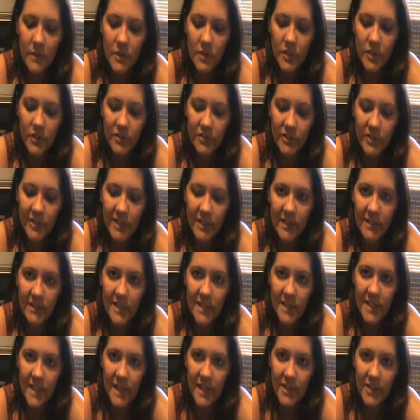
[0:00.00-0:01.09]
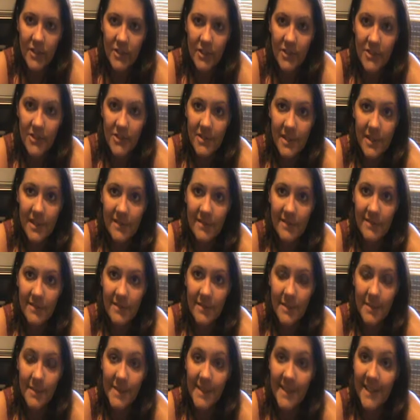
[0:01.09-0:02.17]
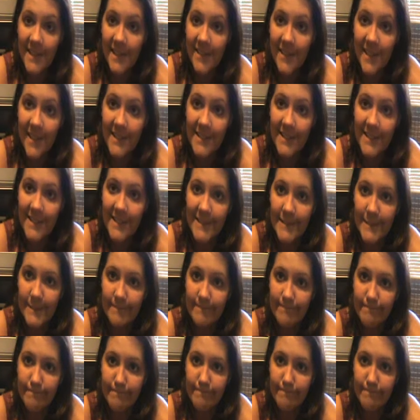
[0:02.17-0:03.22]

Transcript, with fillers: children and teenagers and but not then you didn't